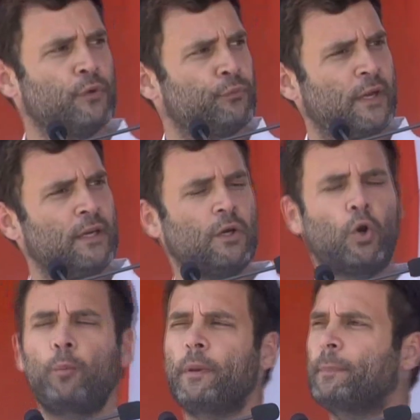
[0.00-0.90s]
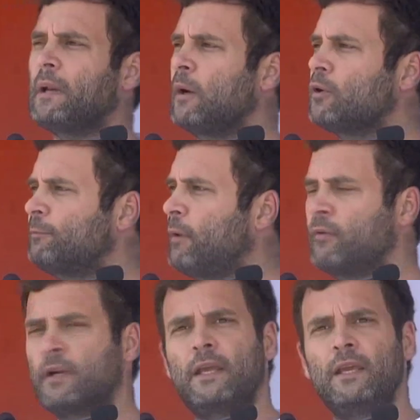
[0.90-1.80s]
15 crore people out of
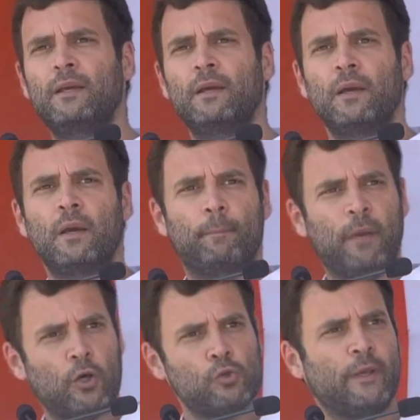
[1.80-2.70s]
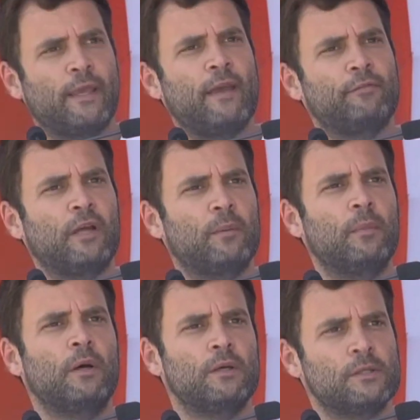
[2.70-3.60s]
poverty because we gave them
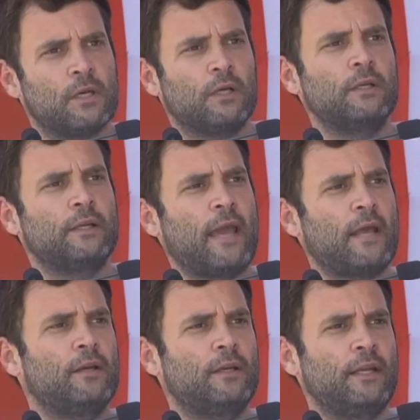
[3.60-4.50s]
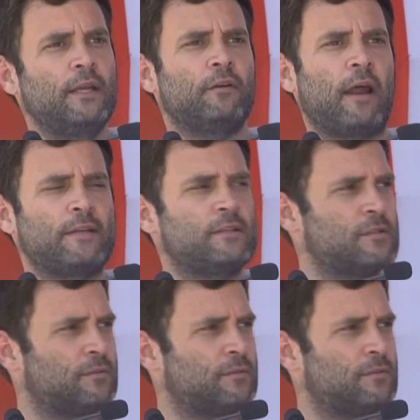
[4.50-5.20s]
certain guaranteed rights.